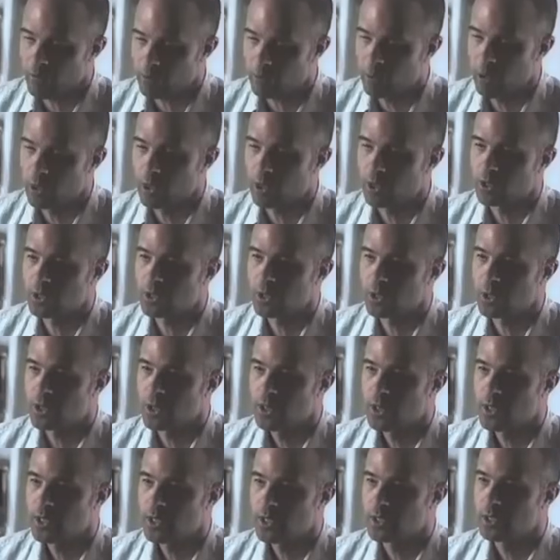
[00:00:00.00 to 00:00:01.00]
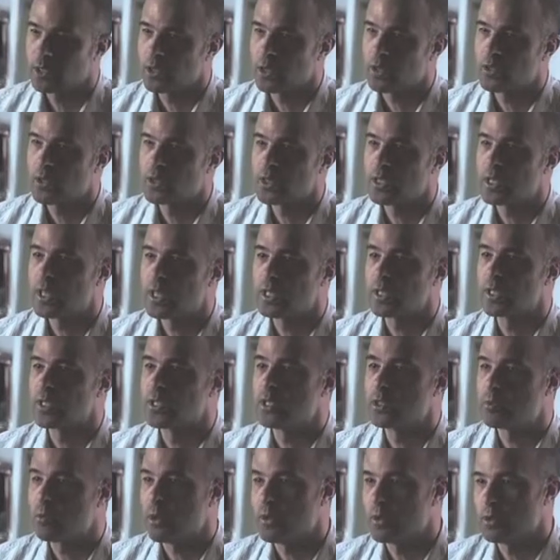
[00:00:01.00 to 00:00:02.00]
a product that they don't see as a
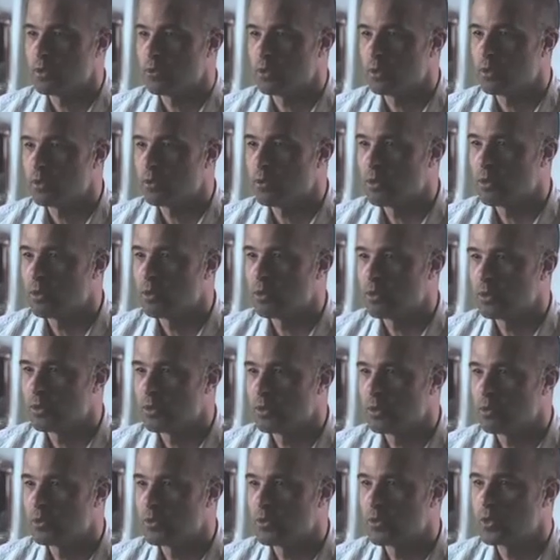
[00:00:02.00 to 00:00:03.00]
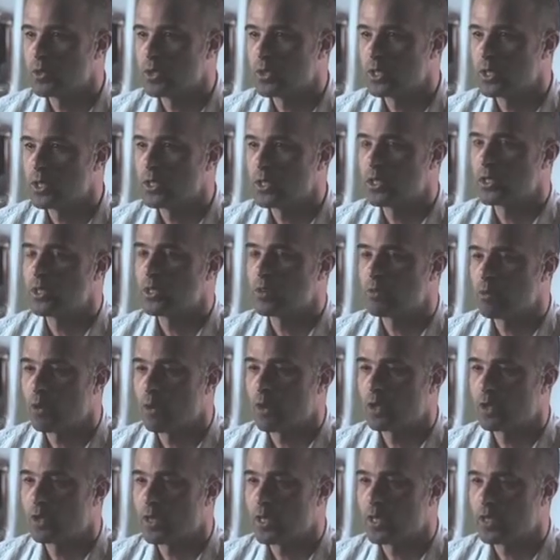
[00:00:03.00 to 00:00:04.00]
disposable. We wanted them to see this as a
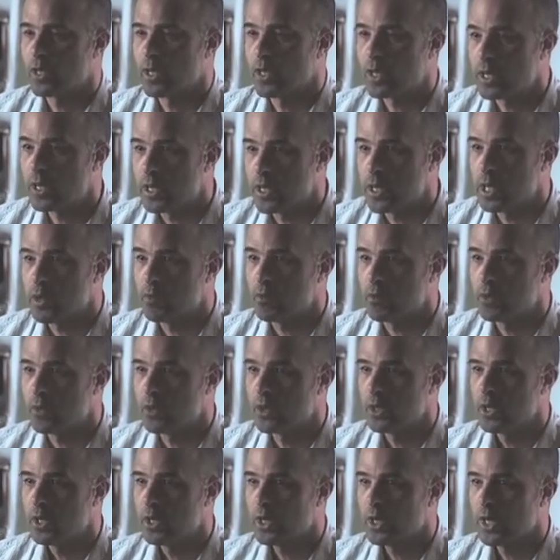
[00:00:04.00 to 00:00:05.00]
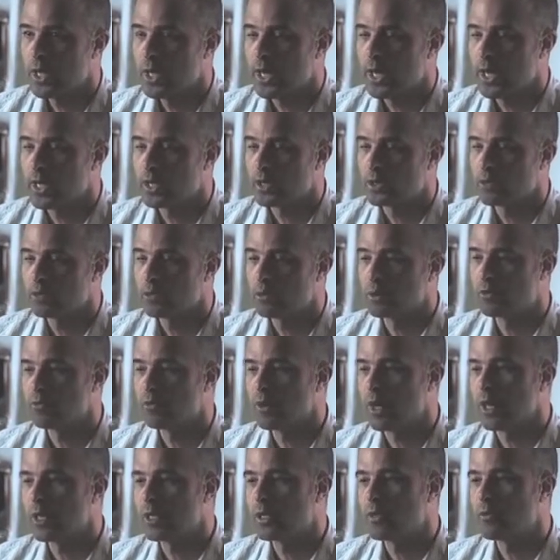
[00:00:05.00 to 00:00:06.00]
product that they keep and would
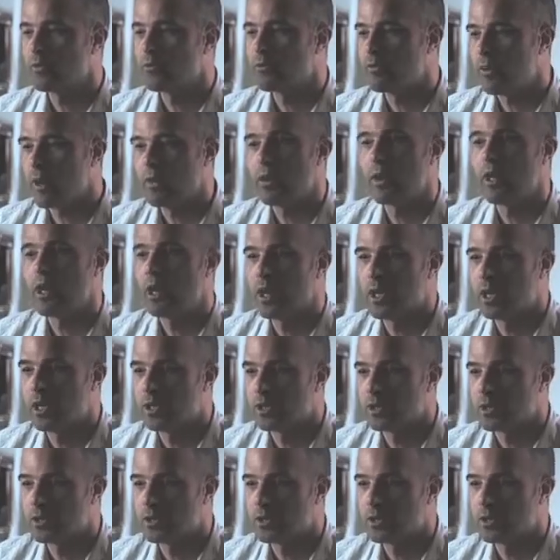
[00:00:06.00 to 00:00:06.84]
find very hard